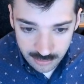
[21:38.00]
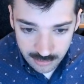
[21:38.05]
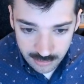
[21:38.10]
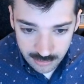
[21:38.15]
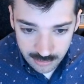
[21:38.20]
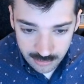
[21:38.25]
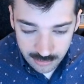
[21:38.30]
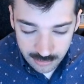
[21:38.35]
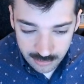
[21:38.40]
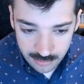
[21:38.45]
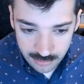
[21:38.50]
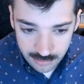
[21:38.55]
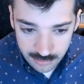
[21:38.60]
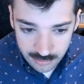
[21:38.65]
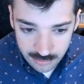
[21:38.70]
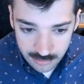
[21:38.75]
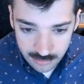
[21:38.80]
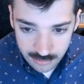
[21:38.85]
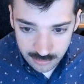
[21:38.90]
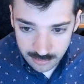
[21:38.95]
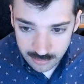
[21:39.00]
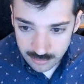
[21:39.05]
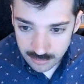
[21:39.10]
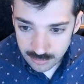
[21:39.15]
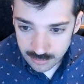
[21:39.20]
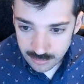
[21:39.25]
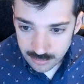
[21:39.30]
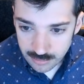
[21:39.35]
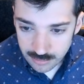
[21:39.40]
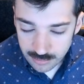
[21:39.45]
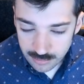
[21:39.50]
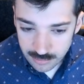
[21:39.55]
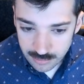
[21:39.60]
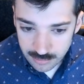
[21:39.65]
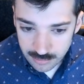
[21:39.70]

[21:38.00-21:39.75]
No one is speaking in this clip.